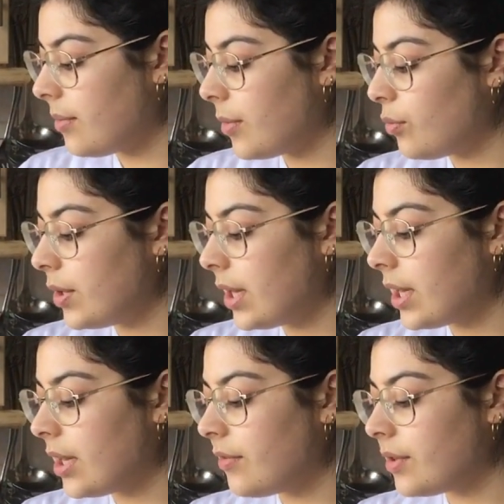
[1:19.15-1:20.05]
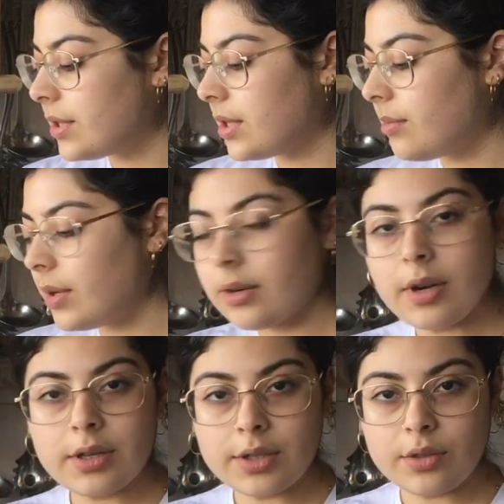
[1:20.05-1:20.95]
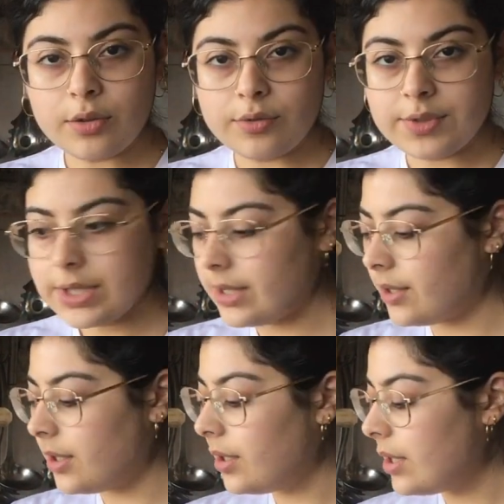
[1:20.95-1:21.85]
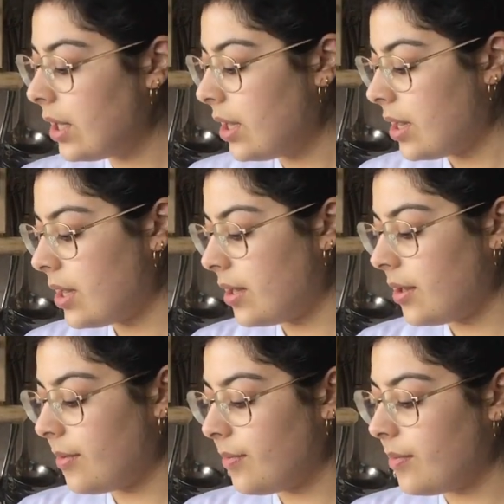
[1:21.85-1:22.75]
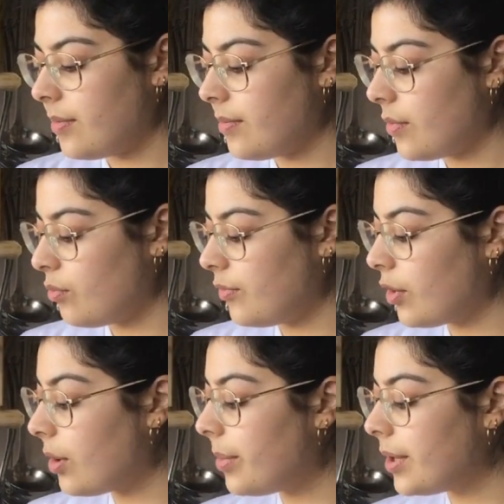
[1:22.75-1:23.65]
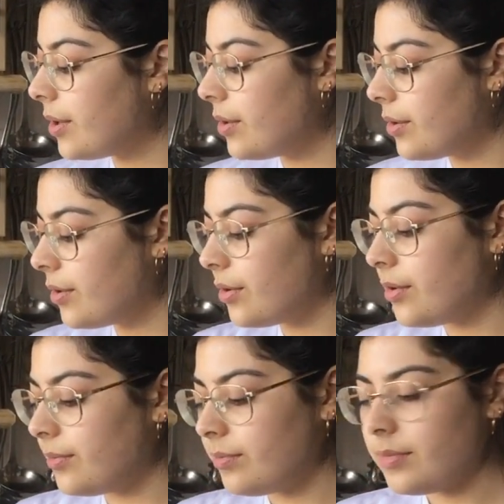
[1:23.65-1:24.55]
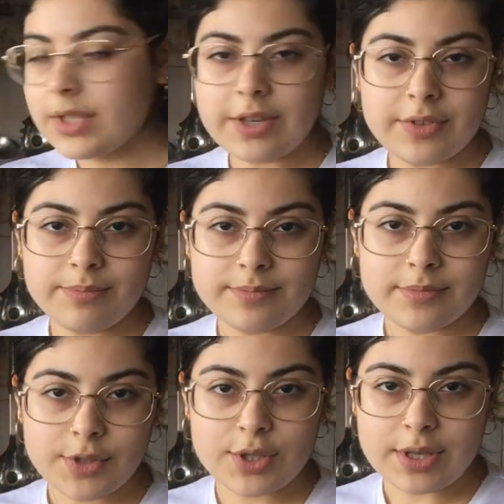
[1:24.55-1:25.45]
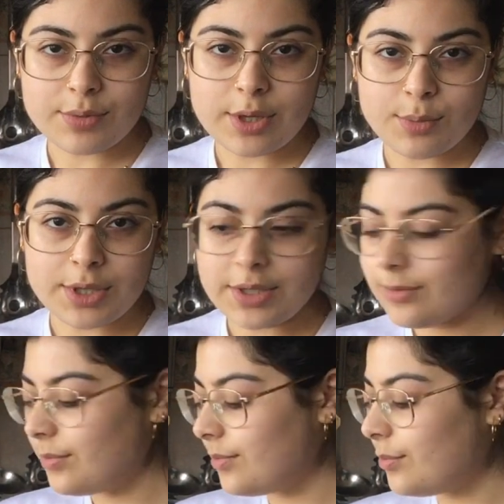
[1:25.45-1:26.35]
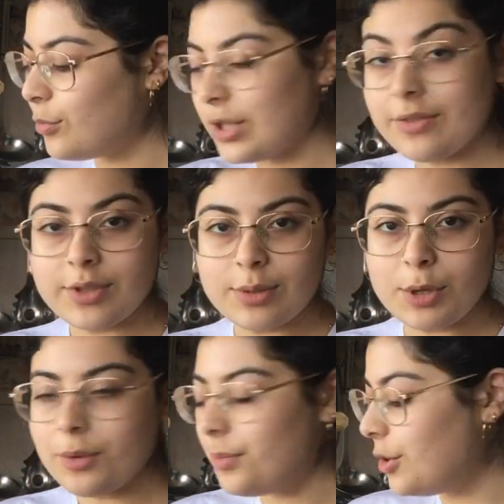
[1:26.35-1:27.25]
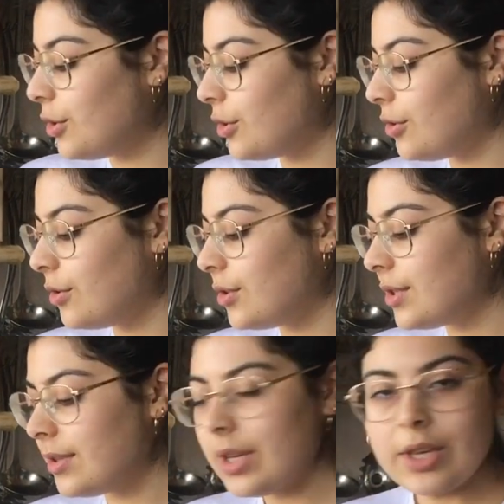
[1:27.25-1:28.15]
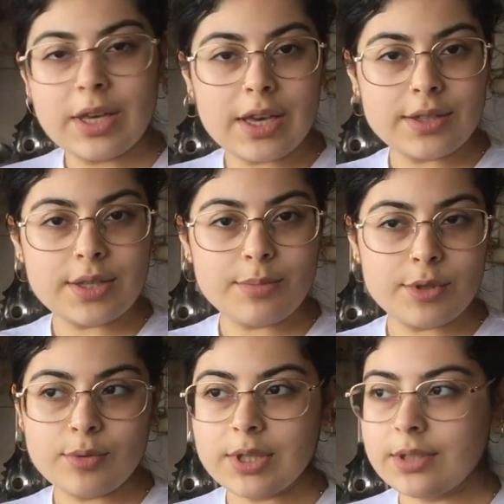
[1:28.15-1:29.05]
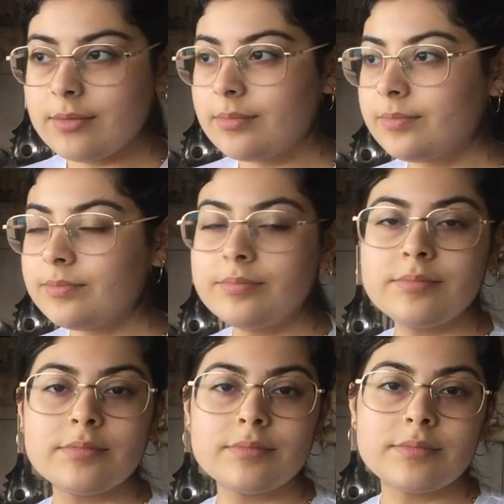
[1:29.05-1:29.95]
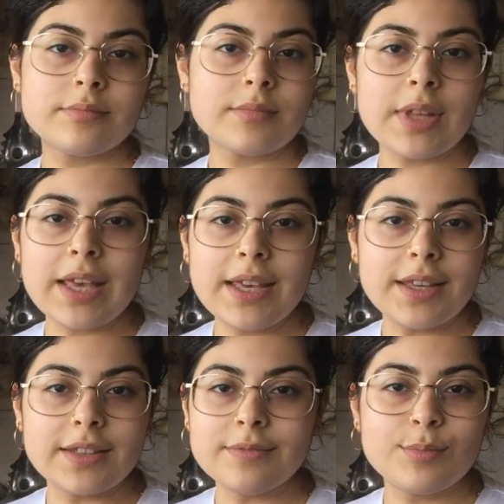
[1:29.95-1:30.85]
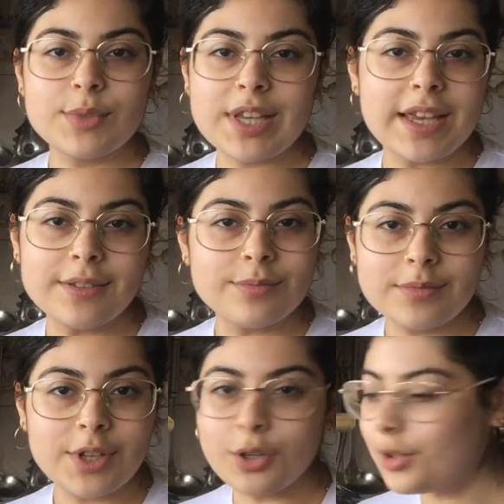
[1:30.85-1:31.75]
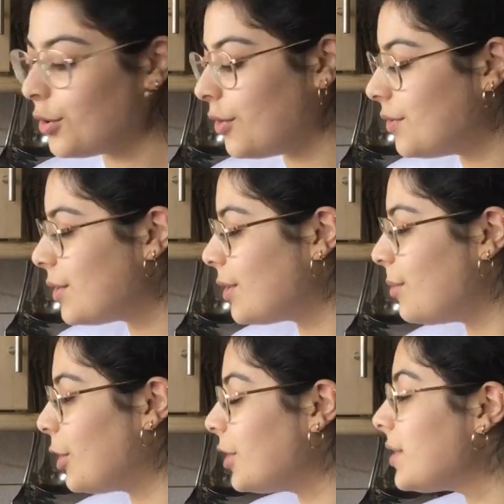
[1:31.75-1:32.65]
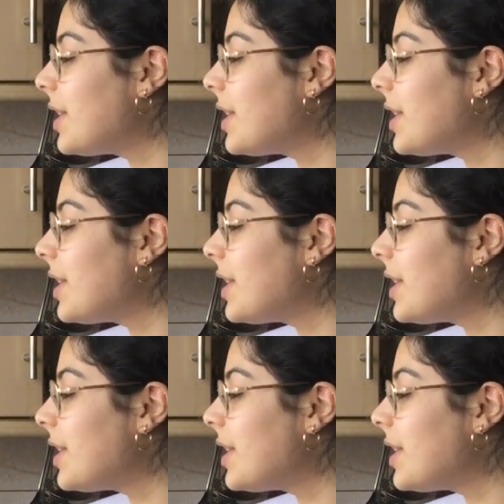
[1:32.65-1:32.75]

We have some garlic cloves here. We've got about 7, because that was how many was left in the bulb, but you could use, I'd say, between 8 and 10 garlic cloves, to be honest.